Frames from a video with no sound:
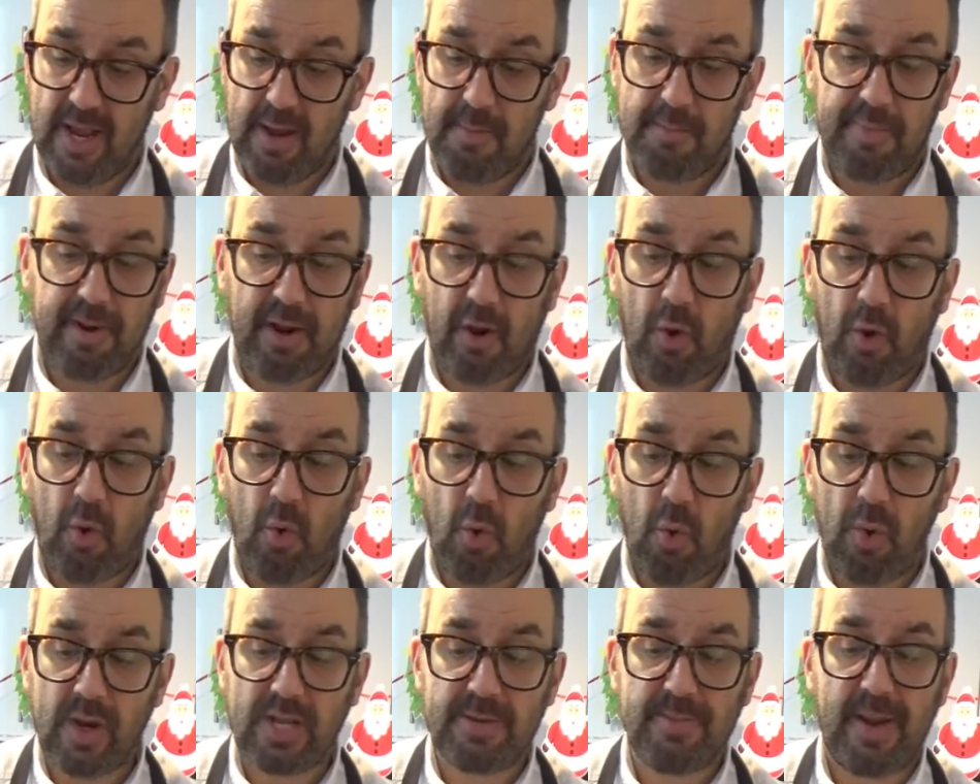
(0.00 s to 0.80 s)
But it
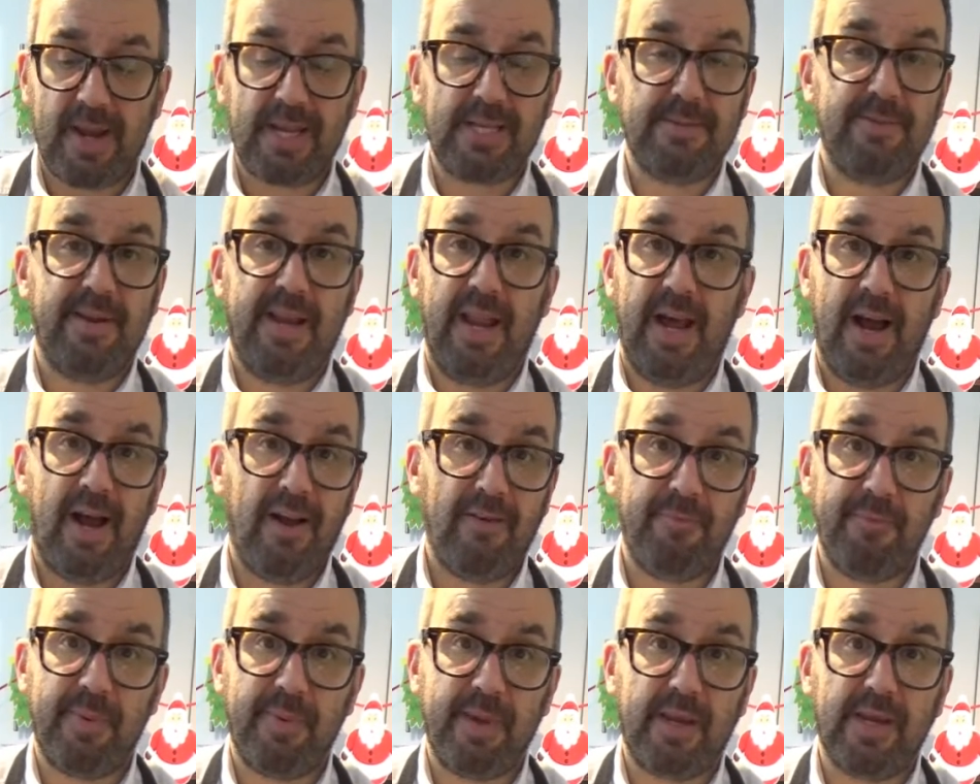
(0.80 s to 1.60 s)
always makes me
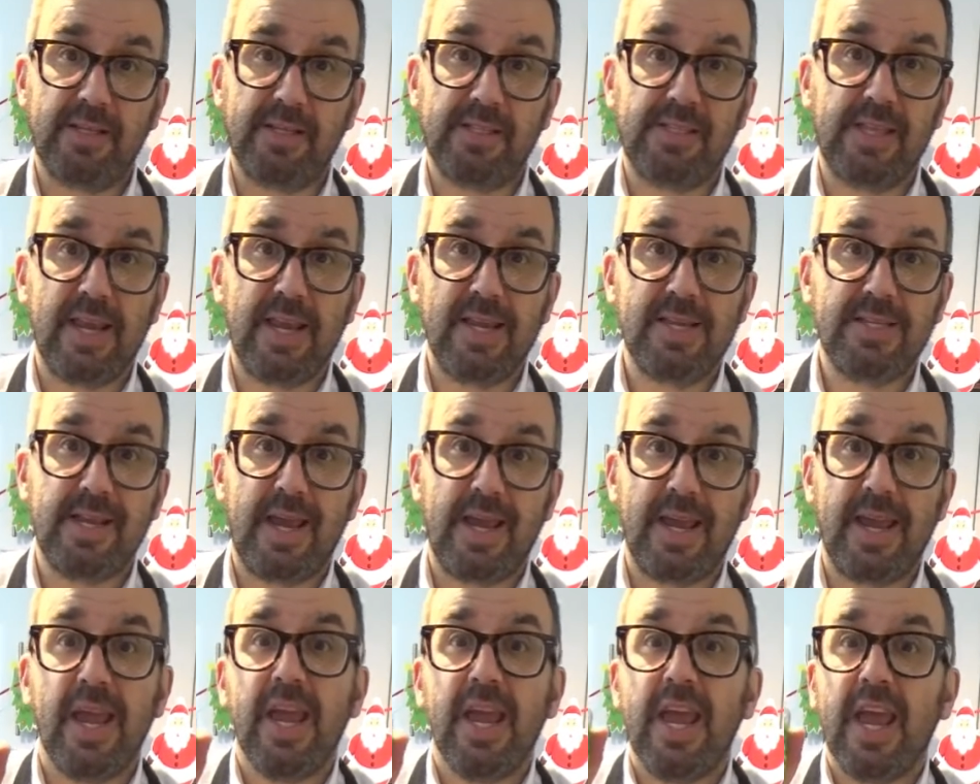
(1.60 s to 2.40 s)
laugh because they
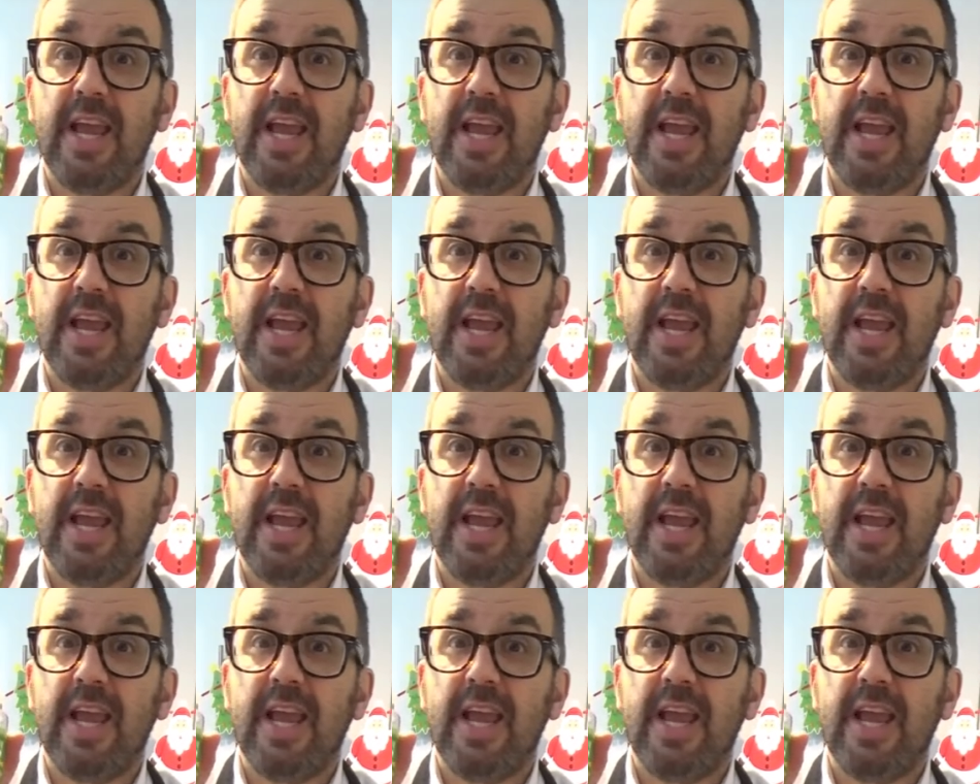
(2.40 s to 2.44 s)
say